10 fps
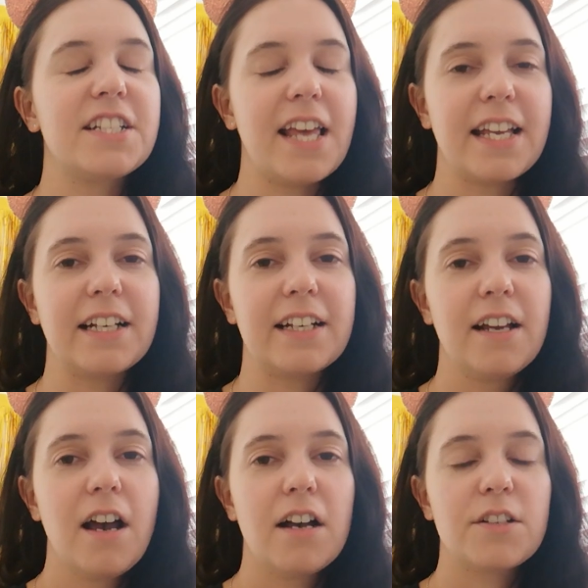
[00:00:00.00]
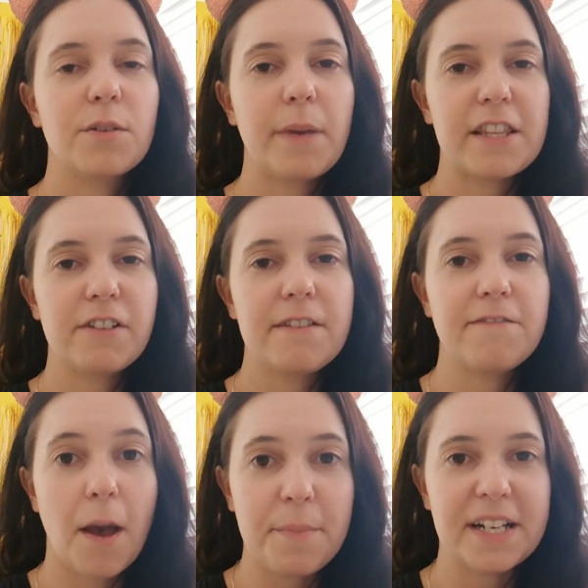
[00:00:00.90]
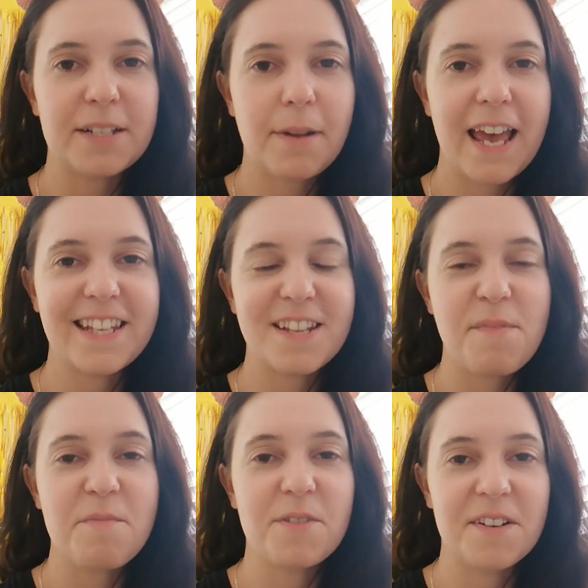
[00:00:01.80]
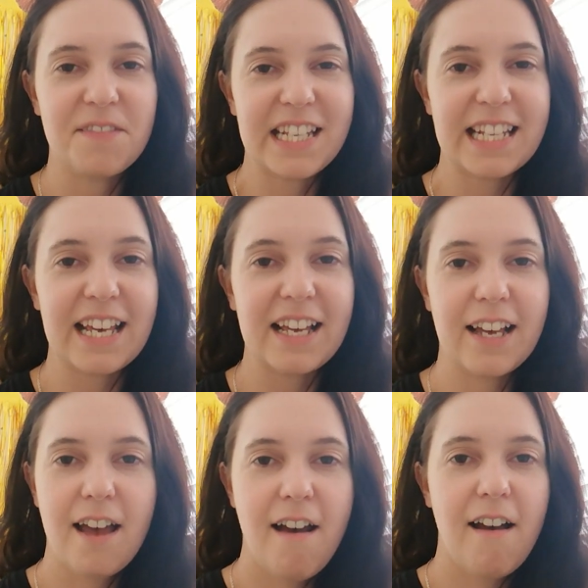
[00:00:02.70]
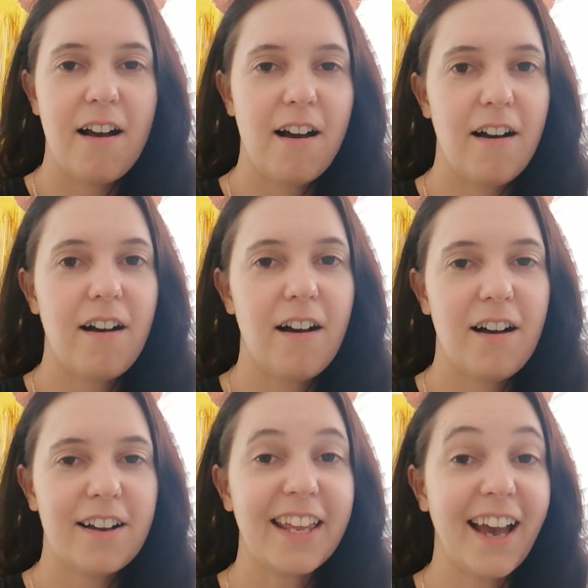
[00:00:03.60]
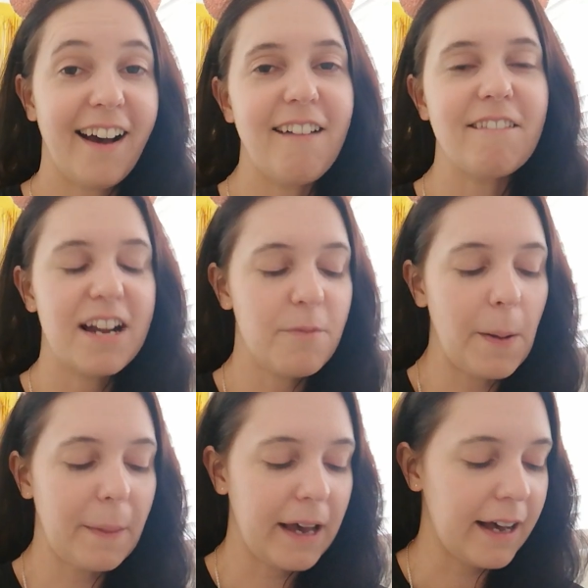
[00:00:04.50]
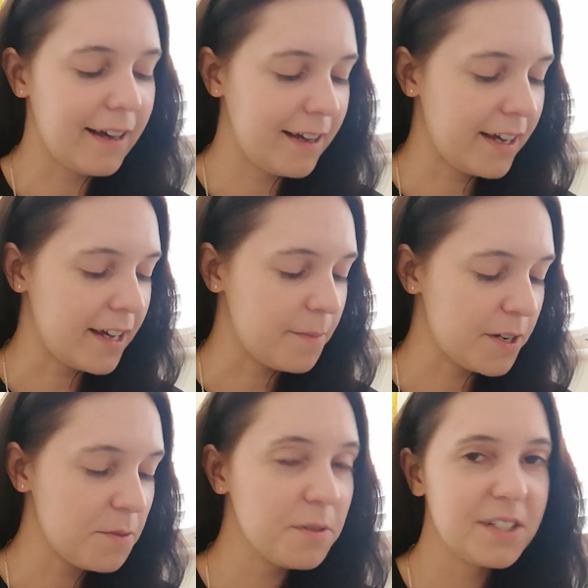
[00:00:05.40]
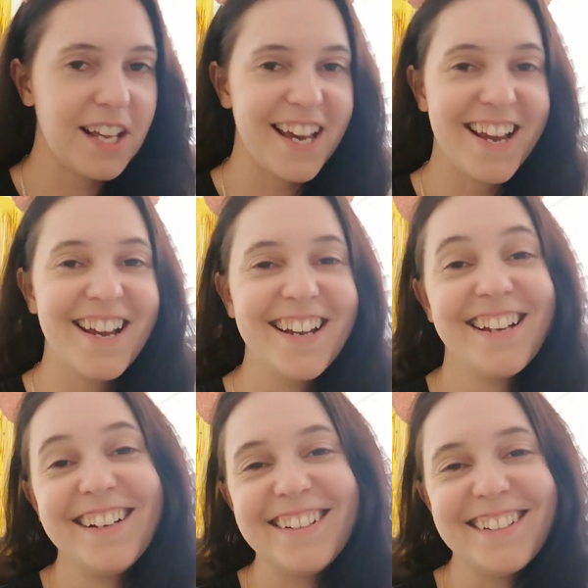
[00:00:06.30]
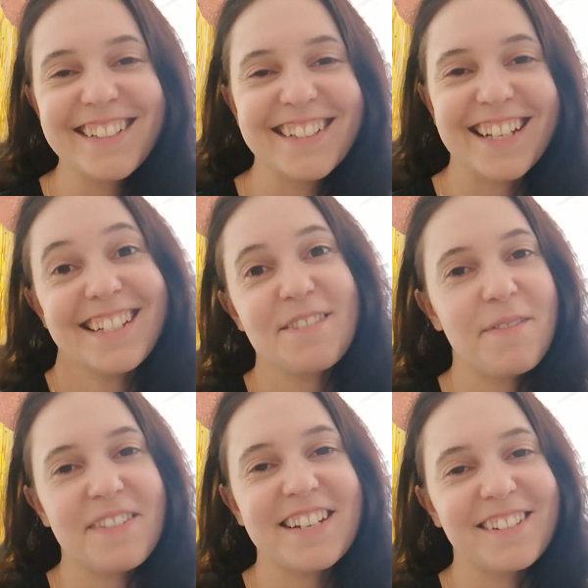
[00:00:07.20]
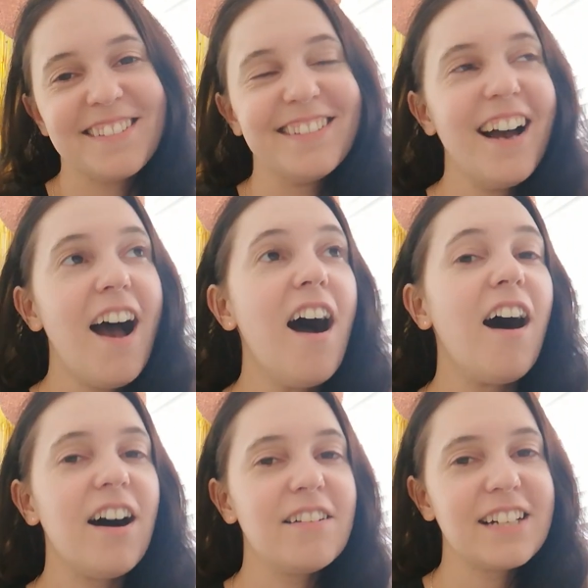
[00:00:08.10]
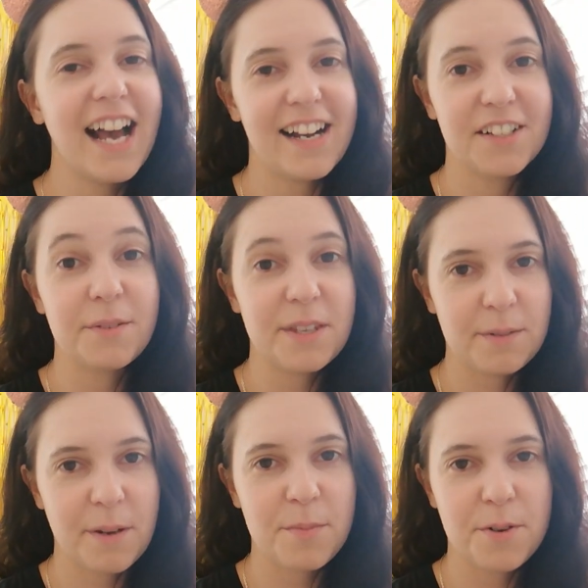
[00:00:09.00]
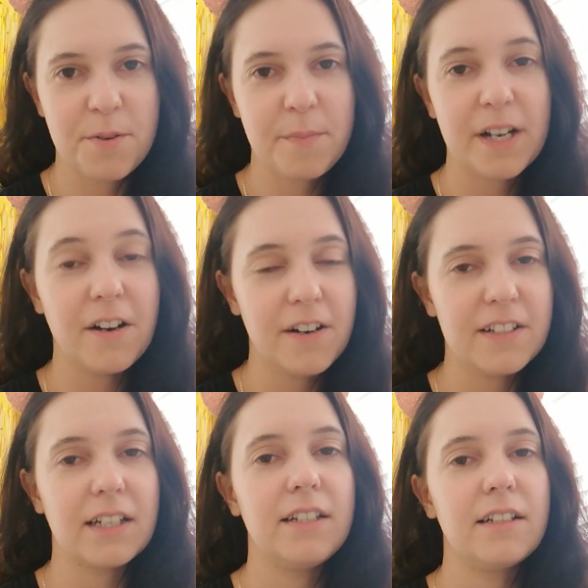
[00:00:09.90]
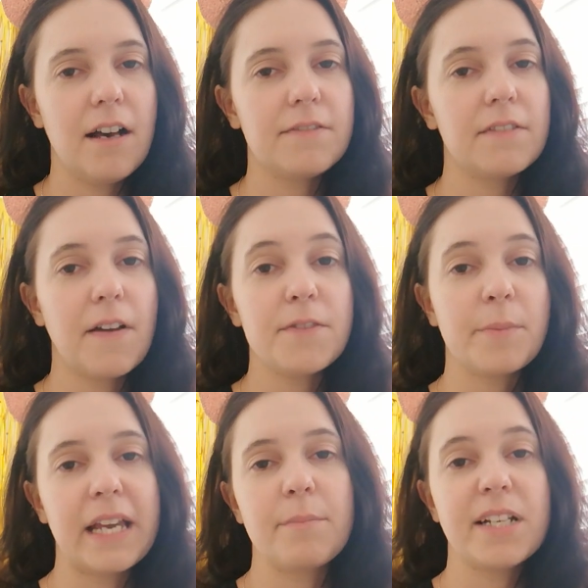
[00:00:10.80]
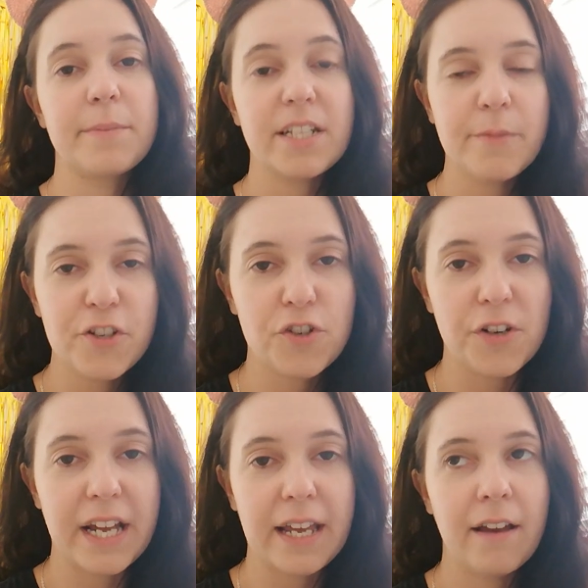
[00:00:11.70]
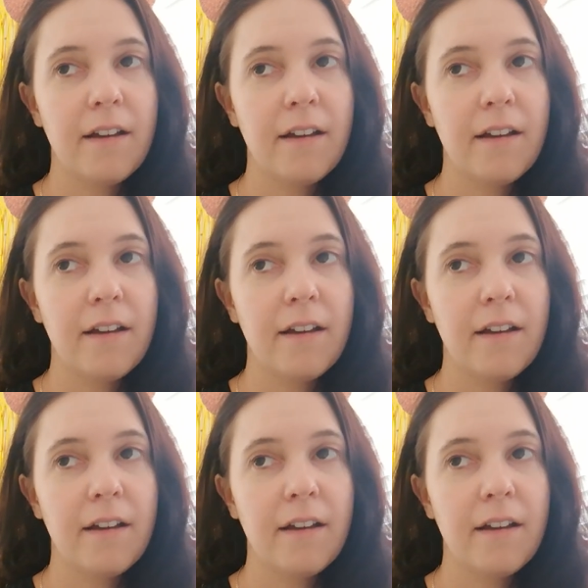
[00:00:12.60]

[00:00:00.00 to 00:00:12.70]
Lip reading: think I just want to make this really fabulous place that people can visit. Yeah, I really want that. And also, so superficial, I want a house with a swimming pool because I love swimming. It brings me so much joy,